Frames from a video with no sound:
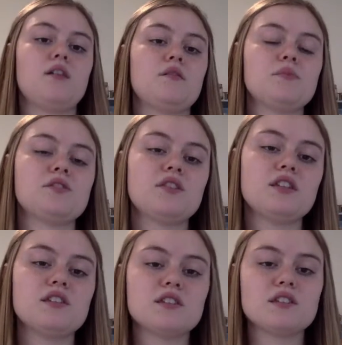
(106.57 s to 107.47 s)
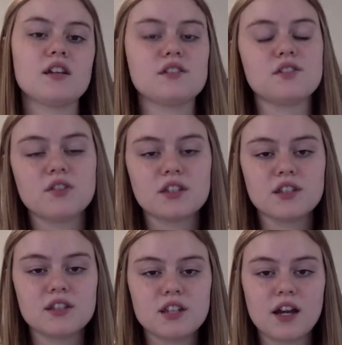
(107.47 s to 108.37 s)
So these, as you
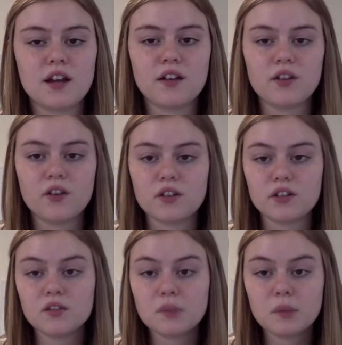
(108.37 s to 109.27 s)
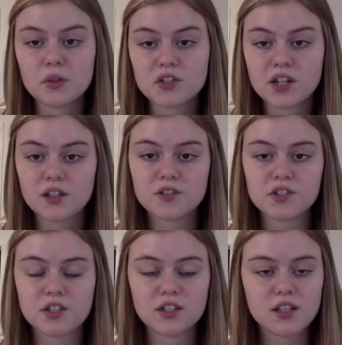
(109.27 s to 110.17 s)
can tell, are a little bit more
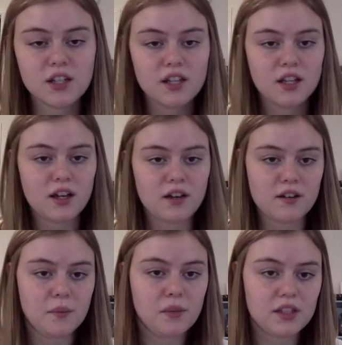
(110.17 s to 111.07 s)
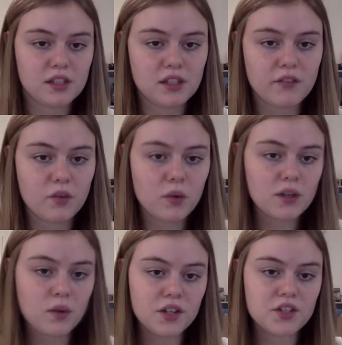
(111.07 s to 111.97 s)
challenging than the level 1
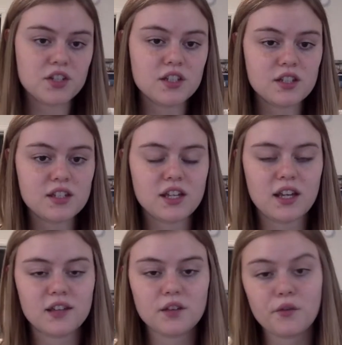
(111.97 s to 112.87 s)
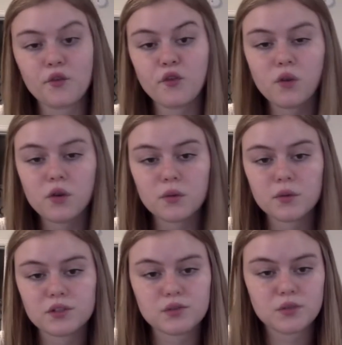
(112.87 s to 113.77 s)
questions, and level 4,
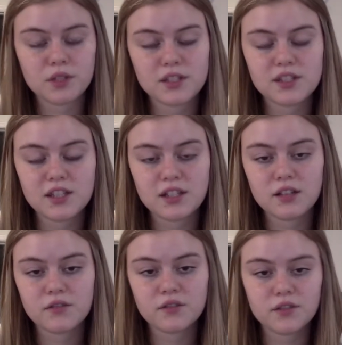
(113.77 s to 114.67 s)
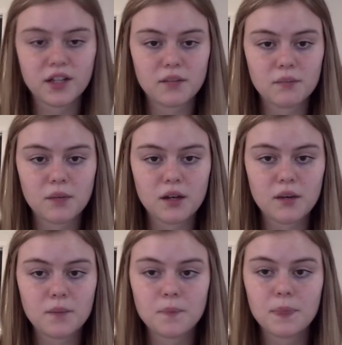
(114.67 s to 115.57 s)
which is the level that
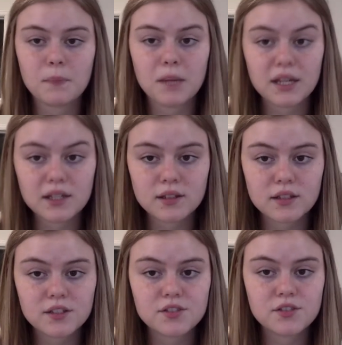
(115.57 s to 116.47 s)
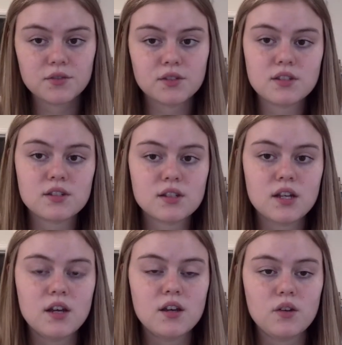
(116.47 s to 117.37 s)
my ELL students
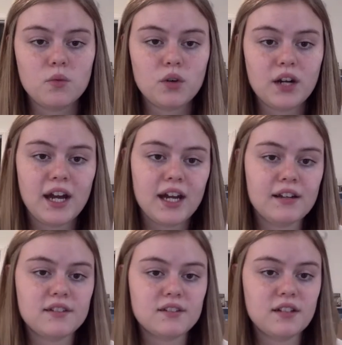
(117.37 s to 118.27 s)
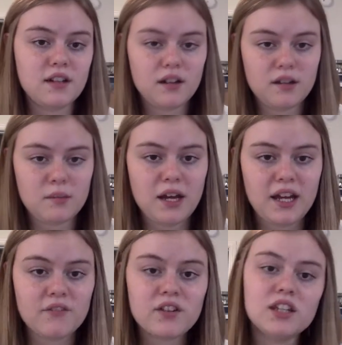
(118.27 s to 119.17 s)
were at. I
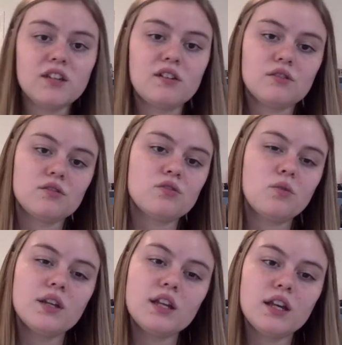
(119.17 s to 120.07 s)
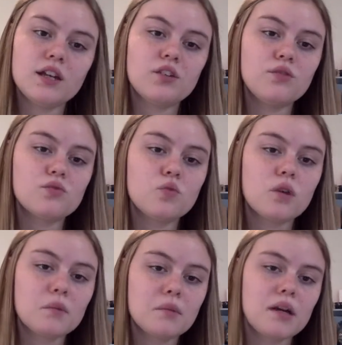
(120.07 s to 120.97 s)
have can you count to 20 and use
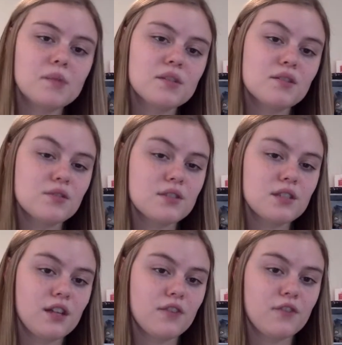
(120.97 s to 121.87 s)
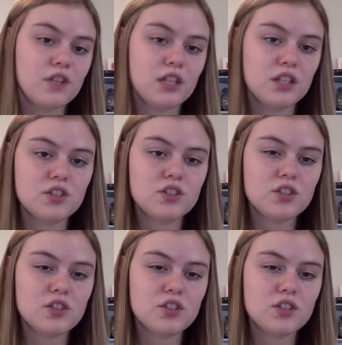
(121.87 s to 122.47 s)
1 popsicle stick for each